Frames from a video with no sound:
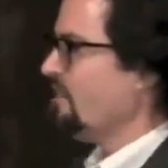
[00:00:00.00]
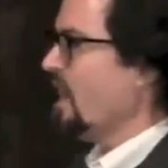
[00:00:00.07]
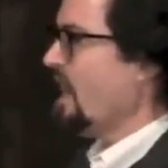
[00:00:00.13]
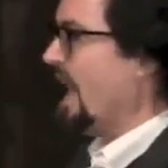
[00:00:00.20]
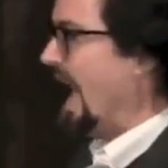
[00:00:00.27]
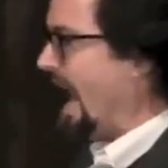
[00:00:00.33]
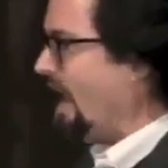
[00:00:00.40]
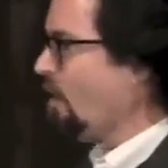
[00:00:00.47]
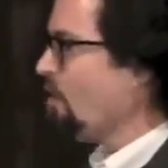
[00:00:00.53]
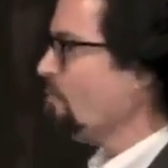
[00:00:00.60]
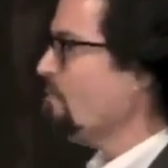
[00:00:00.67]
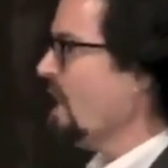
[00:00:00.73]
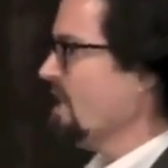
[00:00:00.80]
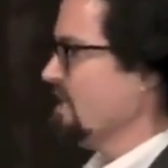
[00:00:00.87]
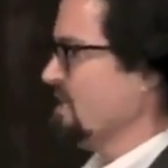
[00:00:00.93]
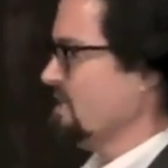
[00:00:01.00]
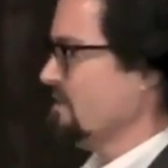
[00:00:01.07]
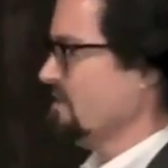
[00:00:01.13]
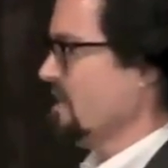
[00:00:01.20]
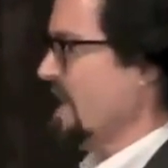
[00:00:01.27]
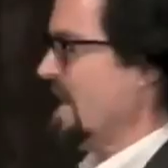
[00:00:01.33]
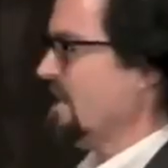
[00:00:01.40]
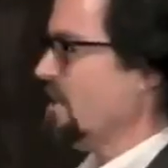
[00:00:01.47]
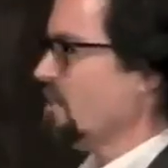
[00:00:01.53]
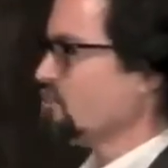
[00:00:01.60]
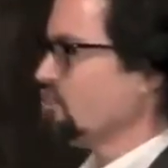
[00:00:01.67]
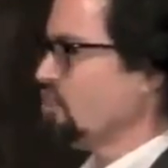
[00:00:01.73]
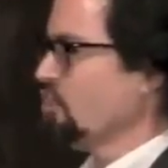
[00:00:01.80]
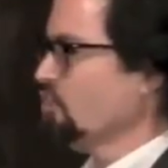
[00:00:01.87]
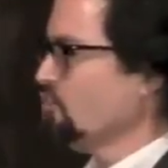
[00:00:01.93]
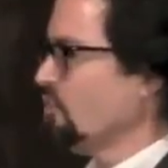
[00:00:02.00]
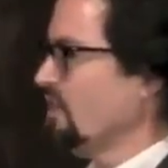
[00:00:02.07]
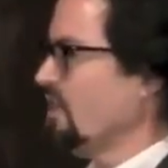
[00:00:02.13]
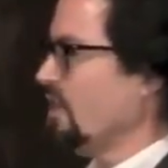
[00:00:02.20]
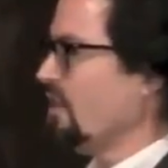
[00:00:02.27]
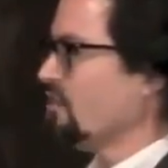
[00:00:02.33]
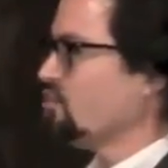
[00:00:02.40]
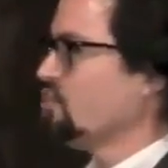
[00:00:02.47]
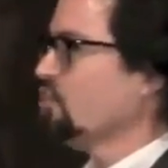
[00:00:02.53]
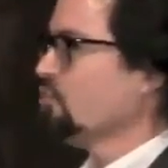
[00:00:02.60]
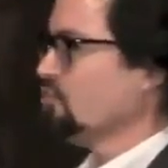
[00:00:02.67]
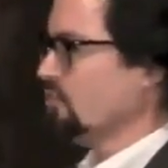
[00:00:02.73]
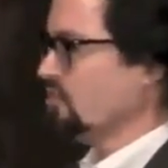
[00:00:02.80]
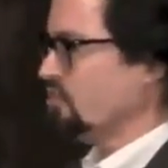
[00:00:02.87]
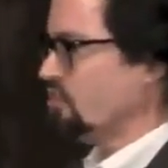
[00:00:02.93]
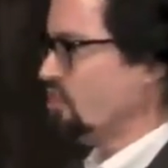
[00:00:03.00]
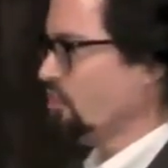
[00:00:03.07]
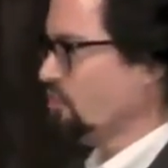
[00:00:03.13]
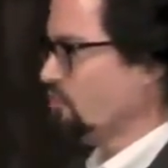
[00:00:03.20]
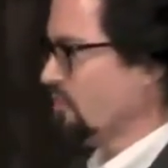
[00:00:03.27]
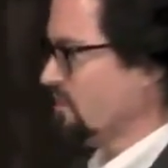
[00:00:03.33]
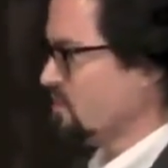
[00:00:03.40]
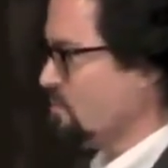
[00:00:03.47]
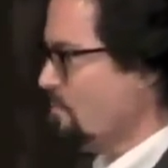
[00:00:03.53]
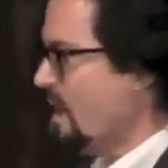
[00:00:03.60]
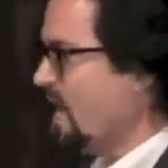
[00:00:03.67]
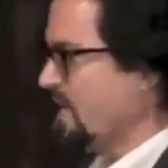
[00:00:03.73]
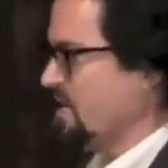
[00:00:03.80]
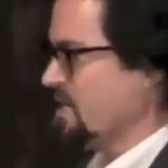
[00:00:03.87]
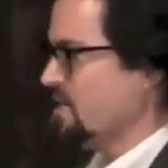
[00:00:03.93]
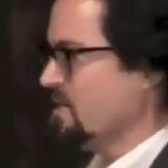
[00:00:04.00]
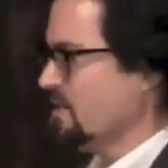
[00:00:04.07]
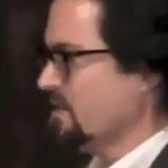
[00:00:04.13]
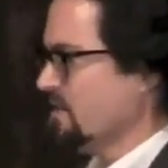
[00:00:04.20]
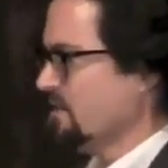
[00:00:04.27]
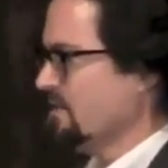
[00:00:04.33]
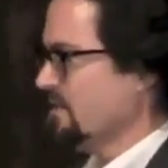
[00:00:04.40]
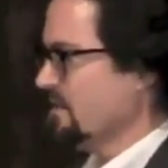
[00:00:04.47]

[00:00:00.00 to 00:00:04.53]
of our money and our children and our children's children's money.